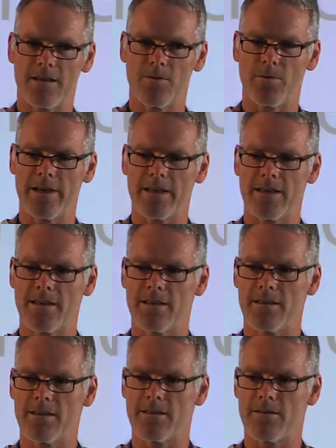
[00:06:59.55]

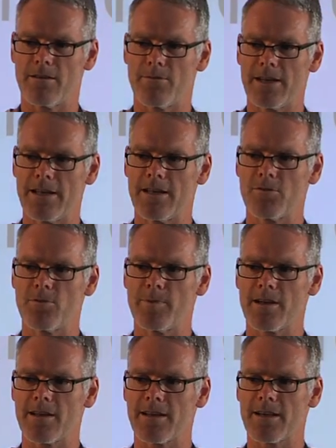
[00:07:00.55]
we really need to be
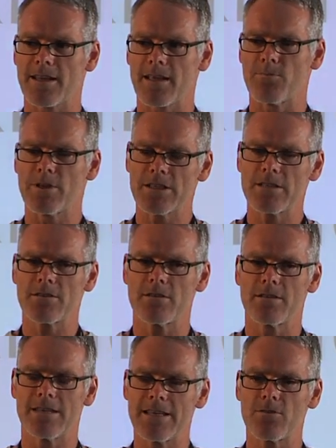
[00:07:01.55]
clear that we
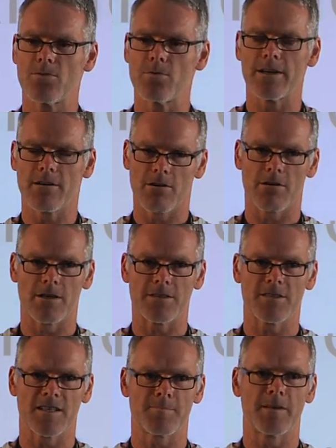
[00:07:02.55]
need to
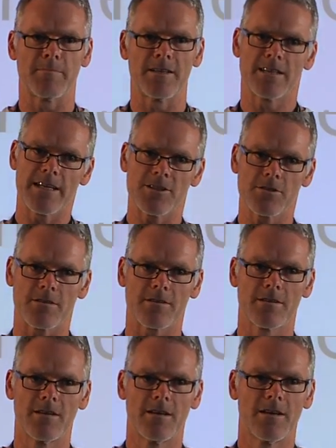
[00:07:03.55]
encourage experimentation.
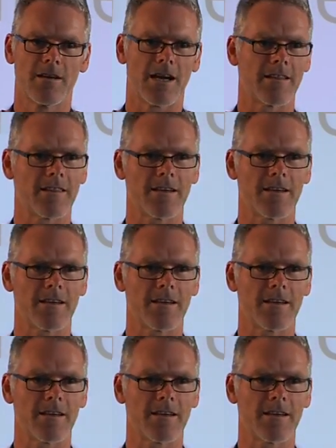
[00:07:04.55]
And